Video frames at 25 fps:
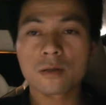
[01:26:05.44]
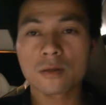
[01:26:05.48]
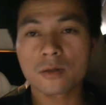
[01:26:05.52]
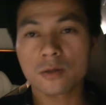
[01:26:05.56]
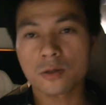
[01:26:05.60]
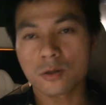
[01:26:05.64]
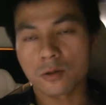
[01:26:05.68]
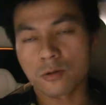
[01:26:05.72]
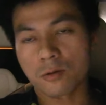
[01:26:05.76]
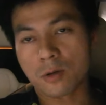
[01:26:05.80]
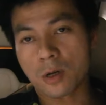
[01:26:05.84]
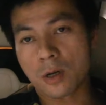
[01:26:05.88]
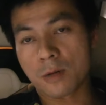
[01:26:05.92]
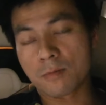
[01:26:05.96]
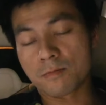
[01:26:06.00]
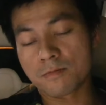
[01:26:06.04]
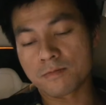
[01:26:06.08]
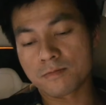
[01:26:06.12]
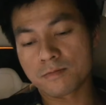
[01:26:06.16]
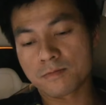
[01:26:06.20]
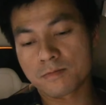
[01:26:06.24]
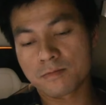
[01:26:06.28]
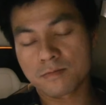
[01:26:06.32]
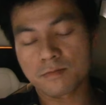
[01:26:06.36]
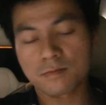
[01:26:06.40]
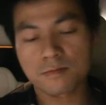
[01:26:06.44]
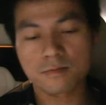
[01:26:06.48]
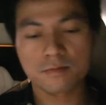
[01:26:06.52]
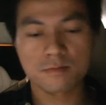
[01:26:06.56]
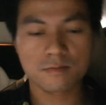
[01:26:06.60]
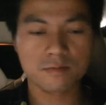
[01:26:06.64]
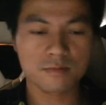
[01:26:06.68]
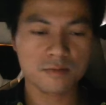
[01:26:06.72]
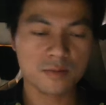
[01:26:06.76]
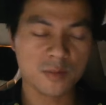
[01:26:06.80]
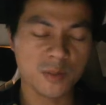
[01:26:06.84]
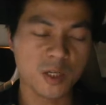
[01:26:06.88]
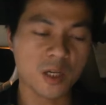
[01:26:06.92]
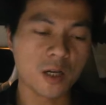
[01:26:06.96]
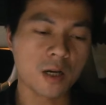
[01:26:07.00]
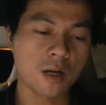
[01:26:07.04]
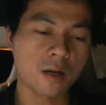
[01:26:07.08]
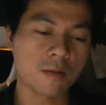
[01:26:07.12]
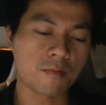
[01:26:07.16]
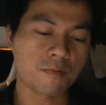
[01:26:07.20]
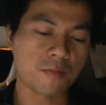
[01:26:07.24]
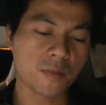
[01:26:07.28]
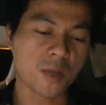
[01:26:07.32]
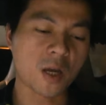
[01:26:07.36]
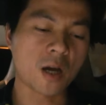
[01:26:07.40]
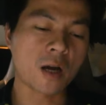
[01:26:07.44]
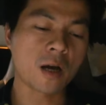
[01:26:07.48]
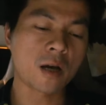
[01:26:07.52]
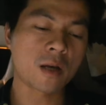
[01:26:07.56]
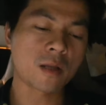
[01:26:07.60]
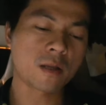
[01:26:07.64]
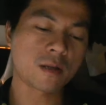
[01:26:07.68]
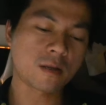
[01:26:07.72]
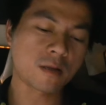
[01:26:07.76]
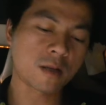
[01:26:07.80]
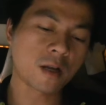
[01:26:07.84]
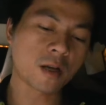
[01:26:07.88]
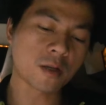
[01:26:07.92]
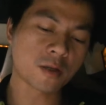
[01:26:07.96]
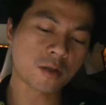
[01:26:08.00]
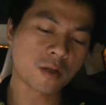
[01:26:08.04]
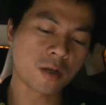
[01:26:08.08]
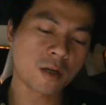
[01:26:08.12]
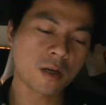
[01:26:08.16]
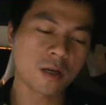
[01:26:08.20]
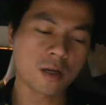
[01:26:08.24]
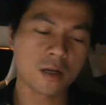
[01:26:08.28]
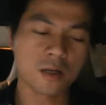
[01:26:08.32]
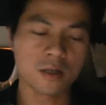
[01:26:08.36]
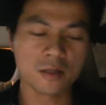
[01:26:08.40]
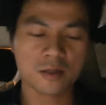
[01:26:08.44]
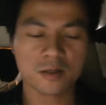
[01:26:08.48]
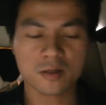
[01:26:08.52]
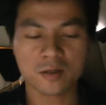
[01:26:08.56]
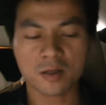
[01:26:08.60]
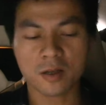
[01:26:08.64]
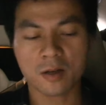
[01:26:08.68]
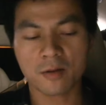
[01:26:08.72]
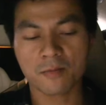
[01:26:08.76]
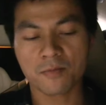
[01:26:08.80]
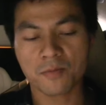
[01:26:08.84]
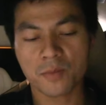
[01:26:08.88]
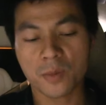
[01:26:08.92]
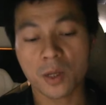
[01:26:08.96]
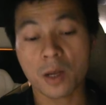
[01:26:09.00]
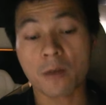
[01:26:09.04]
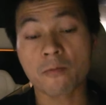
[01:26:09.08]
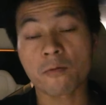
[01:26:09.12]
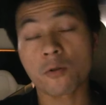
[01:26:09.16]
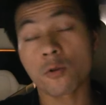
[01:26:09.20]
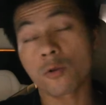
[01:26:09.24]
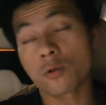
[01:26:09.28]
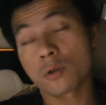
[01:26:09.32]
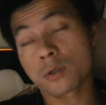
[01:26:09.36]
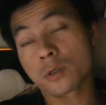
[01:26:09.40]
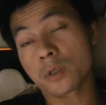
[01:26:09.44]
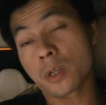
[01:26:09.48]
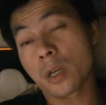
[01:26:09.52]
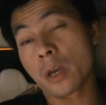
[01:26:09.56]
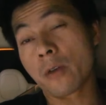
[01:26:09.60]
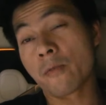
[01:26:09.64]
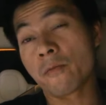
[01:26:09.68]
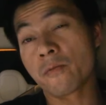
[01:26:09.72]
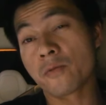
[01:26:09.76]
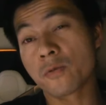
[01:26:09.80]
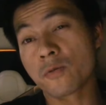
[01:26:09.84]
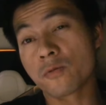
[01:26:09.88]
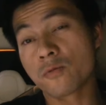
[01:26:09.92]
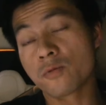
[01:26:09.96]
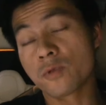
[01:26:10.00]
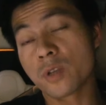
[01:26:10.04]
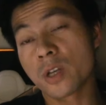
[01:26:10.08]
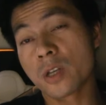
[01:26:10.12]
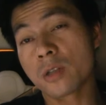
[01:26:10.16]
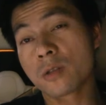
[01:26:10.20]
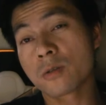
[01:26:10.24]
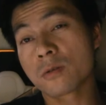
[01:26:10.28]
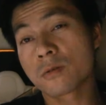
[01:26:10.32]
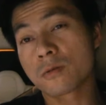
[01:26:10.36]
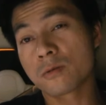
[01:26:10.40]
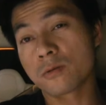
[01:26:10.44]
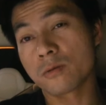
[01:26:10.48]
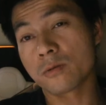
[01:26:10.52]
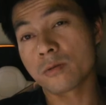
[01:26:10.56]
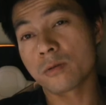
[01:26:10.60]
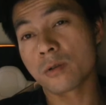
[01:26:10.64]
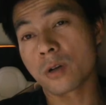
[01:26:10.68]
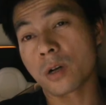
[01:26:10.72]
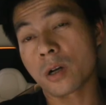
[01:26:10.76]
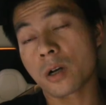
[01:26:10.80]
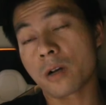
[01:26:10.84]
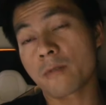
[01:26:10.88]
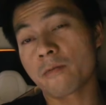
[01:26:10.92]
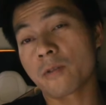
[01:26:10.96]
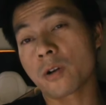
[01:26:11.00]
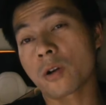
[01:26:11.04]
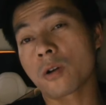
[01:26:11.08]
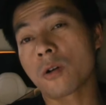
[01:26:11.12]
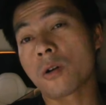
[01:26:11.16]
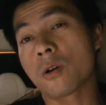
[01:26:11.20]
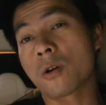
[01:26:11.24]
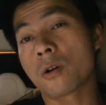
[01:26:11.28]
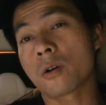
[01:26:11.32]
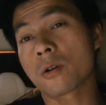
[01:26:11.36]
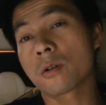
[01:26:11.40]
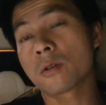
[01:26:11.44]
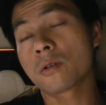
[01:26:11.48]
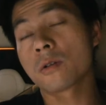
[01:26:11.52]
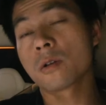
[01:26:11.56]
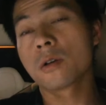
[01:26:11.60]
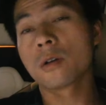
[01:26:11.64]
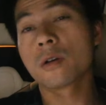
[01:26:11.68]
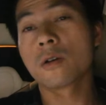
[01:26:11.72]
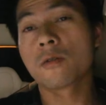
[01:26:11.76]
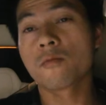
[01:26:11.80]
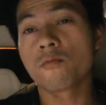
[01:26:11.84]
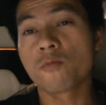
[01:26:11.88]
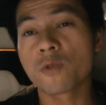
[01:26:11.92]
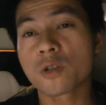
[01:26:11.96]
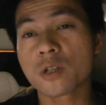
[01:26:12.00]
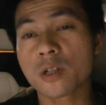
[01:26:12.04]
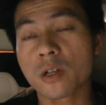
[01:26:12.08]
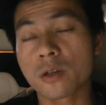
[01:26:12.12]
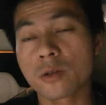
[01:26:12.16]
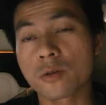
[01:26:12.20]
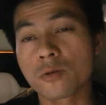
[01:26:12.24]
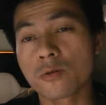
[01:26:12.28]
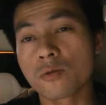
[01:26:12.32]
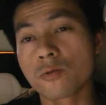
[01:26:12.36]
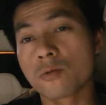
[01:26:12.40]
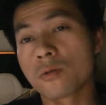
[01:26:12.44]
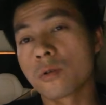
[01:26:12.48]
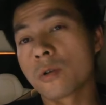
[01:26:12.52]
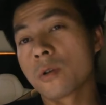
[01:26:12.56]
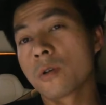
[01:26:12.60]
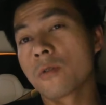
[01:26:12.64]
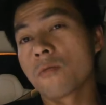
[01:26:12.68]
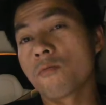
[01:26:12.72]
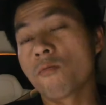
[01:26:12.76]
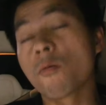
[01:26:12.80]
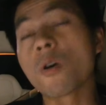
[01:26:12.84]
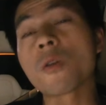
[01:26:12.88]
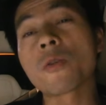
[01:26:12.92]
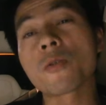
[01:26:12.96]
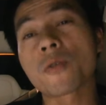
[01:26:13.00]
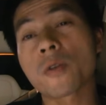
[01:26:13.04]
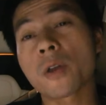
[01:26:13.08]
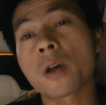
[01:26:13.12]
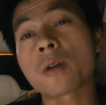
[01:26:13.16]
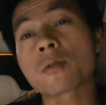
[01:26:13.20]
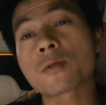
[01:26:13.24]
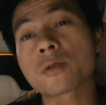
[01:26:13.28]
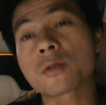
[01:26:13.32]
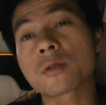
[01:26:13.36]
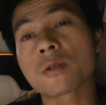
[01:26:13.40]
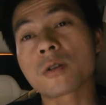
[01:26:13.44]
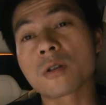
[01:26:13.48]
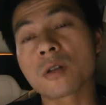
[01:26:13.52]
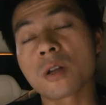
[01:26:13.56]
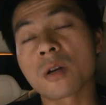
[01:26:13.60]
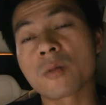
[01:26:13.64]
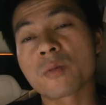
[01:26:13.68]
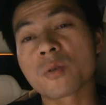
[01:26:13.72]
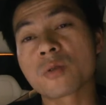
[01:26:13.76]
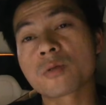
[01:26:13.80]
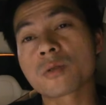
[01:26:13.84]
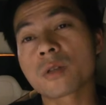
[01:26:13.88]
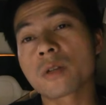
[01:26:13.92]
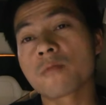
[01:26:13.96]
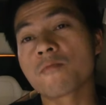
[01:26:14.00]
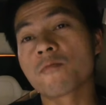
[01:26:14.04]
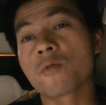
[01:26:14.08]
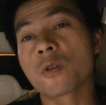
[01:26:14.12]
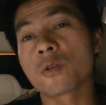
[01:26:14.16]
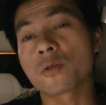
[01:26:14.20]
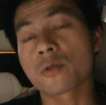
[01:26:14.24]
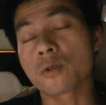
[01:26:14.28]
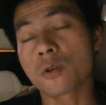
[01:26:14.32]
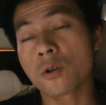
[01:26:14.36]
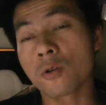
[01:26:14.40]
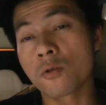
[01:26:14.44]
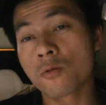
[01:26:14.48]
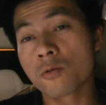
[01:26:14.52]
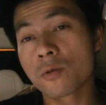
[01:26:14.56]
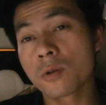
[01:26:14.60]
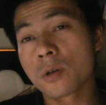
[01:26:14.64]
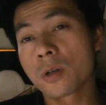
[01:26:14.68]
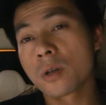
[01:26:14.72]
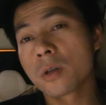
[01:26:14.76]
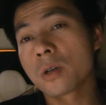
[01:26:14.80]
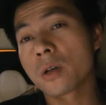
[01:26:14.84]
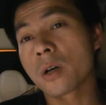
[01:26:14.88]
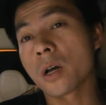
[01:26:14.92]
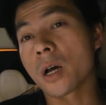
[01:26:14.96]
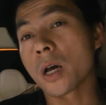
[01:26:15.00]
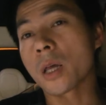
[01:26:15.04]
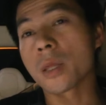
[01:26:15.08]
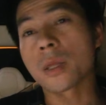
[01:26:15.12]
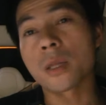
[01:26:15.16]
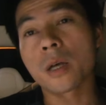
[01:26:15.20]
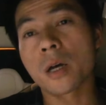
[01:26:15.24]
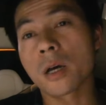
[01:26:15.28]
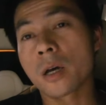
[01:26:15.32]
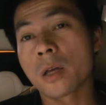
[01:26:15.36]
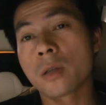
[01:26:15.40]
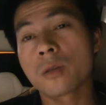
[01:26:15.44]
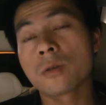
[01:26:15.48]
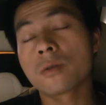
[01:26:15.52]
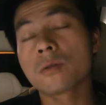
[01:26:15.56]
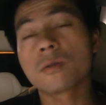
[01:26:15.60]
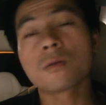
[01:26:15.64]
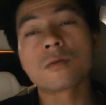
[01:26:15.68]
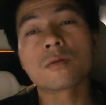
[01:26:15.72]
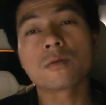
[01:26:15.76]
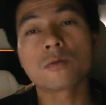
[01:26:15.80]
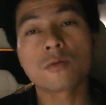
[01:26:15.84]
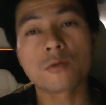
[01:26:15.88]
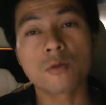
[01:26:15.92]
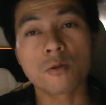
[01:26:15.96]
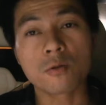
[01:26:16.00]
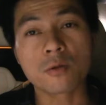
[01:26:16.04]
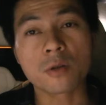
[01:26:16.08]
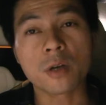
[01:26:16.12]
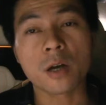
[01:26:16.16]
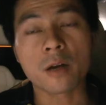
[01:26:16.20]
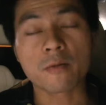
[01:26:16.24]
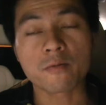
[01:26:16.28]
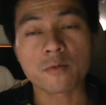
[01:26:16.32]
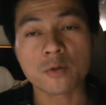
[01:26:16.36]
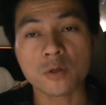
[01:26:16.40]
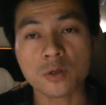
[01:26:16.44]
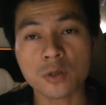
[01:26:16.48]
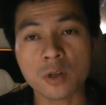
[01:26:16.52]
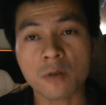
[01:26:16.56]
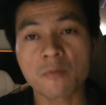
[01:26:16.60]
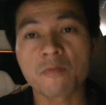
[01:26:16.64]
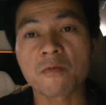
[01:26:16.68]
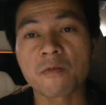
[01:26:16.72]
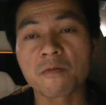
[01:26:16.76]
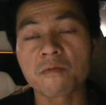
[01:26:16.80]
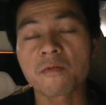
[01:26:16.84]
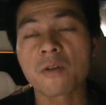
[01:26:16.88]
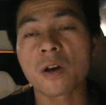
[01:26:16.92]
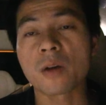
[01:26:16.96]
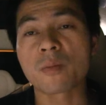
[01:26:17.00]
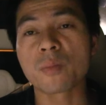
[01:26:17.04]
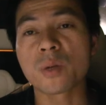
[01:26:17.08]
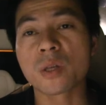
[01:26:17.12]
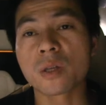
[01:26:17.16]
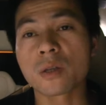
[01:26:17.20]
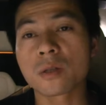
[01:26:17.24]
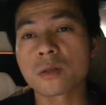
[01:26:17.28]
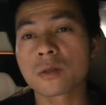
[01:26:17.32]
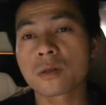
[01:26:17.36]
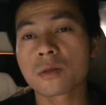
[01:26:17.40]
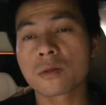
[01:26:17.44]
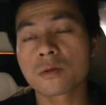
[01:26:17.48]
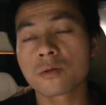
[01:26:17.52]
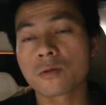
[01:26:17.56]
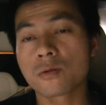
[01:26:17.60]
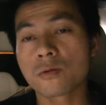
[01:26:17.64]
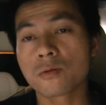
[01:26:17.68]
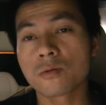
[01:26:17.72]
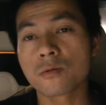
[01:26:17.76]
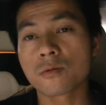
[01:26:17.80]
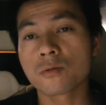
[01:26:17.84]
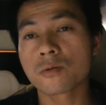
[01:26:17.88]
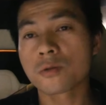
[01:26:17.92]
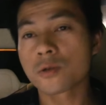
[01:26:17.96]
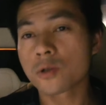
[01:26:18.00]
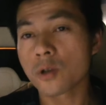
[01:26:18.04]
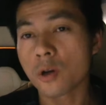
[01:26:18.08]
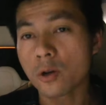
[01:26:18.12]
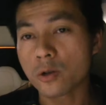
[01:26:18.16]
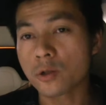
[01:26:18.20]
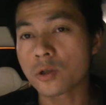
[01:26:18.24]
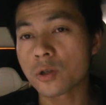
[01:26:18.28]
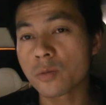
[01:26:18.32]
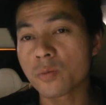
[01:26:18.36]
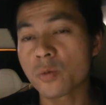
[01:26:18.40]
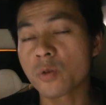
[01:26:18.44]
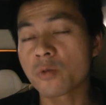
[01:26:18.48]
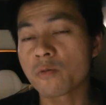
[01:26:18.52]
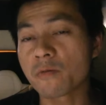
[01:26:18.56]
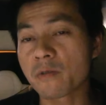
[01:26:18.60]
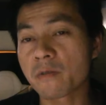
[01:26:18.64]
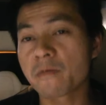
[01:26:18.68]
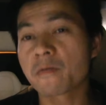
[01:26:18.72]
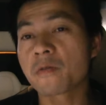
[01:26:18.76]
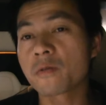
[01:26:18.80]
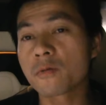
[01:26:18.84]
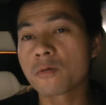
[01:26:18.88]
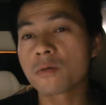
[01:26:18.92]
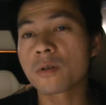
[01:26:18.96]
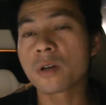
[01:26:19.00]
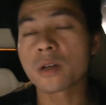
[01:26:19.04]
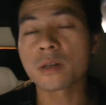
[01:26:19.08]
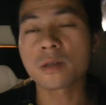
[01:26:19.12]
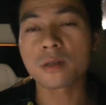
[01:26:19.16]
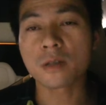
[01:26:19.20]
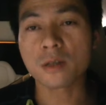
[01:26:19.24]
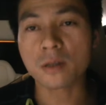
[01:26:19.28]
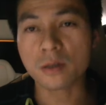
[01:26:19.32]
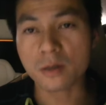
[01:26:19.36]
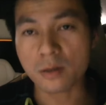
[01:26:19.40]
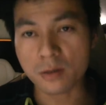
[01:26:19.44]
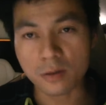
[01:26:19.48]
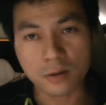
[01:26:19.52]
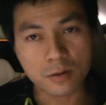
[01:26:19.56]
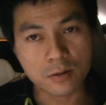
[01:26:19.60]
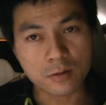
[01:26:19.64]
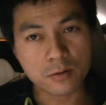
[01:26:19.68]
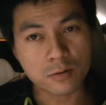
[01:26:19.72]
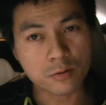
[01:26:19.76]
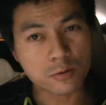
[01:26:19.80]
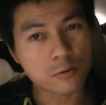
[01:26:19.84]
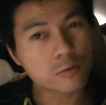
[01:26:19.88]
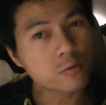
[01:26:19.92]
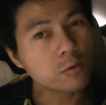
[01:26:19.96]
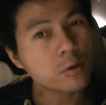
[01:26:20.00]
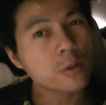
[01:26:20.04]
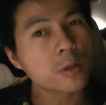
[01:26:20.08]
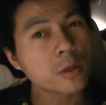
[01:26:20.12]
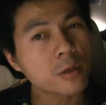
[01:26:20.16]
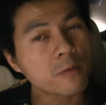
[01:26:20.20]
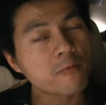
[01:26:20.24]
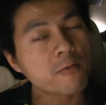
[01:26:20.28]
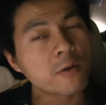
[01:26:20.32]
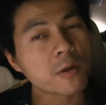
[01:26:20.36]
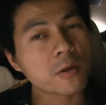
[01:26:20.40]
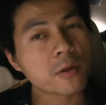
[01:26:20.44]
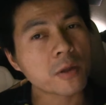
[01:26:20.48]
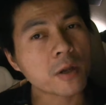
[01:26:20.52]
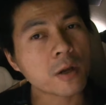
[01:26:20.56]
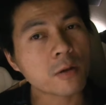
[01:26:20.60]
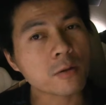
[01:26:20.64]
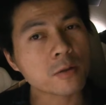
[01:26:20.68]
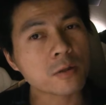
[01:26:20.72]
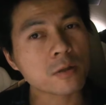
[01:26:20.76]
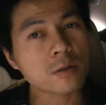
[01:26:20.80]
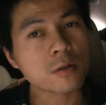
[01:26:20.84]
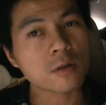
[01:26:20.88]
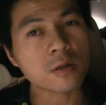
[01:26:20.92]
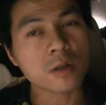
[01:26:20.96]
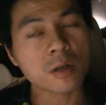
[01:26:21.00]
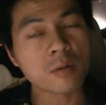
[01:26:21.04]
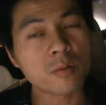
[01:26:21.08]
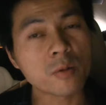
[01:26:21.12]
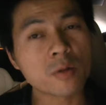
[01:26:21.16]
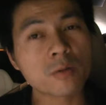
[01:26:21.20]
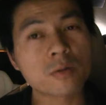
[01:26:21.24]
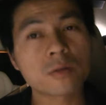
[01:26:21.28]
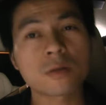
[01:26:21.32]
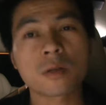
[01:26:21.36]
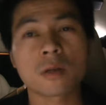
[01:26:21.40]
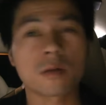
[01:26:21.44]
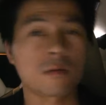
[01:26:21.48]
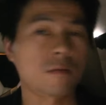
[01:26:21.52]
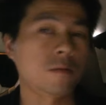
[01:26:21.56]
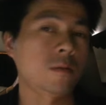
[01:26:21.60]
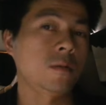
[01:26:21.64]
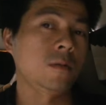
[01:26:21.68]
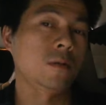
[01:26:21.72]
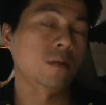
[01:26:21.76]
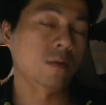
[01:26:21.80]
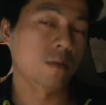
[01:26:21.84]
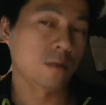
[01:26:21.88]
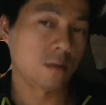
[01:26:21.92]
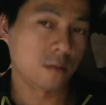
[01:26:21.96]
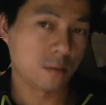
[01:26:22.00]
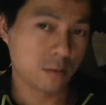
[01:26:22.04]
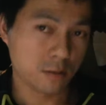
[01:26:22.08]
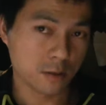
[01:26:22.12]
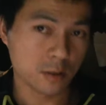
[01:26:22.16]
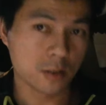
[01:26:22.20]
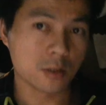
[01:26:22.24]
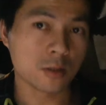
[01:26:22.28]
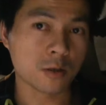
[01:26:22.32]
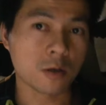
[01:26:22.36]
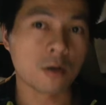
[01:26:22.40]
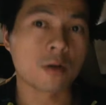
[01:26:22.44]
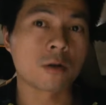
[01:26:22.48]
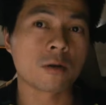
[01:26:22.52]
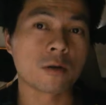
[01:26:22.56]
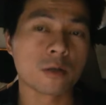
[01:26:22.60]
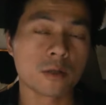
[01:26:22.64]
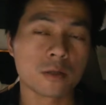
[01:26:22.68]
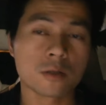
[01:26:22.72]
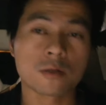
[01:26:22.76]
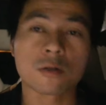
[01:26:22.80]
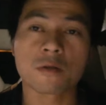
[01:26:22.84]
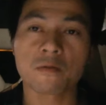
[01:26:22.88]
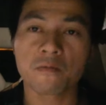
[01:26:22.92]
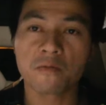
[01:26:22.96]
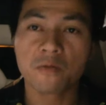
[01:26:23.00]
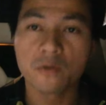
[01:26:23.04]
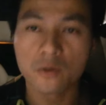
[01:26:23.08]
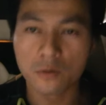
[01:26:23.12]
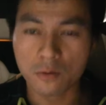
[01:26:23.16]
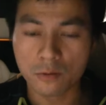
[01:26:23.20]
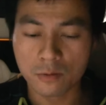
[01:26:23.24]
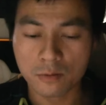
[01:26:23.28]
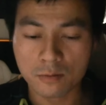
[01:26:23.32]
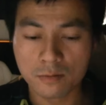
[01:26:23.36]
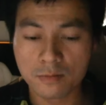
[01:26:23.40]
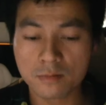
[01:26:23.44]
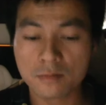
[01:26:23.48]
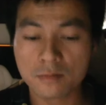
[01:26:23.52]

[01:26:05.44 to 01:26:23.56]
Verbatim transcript: So um, yeah, and last thing is, um, of course, if you need to have a car which can do one thousand kilometers in one go, and then you only have to stop for five minutes to charge up or refuel and then do another one thousand kilometers, then this car is not for you.